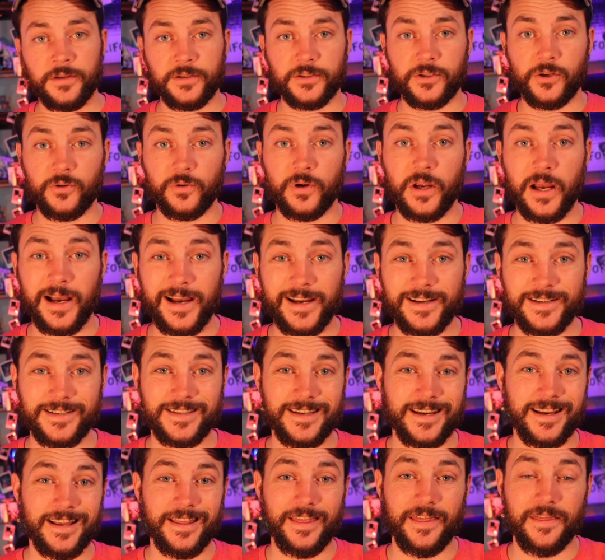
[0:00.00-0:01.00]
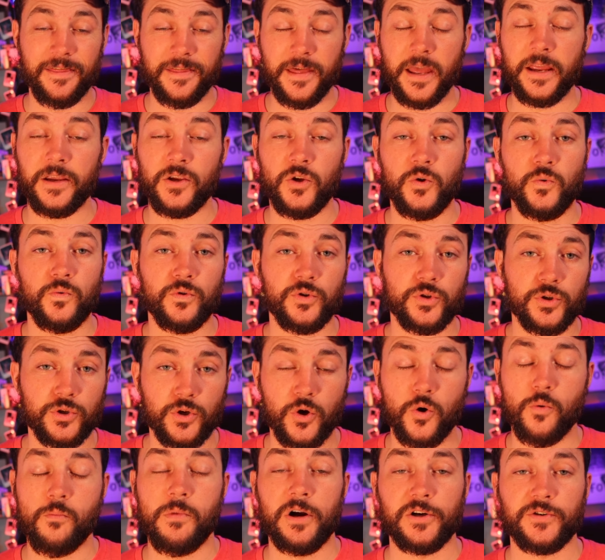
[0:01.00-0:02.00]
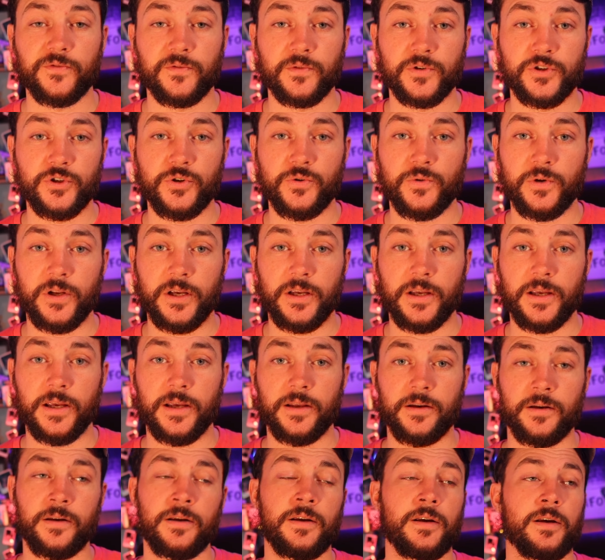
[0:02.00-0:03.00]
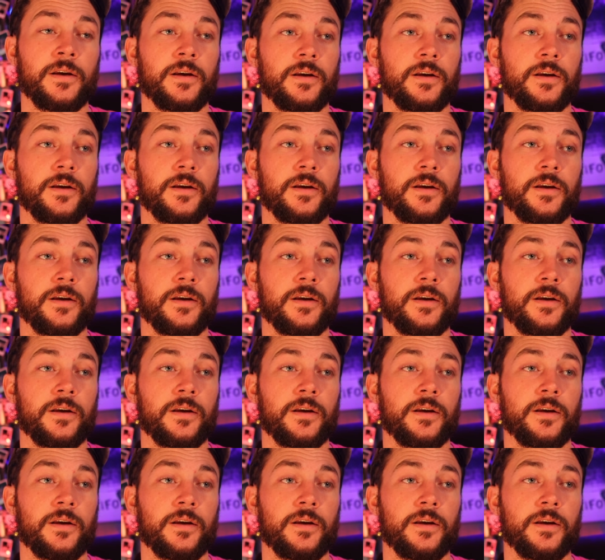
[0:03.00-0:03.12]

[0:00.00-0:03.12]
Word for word: So, guys, thank you so much for tuning in.